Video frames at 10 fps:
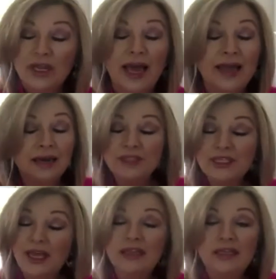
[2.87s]
and I'm
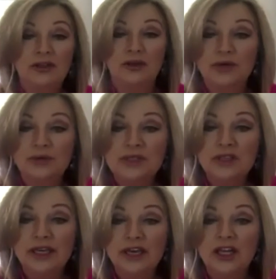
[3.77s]
telling you, it was
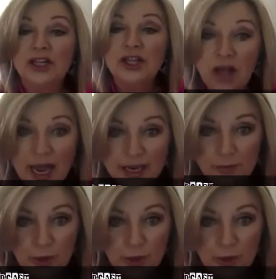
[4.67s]
like a light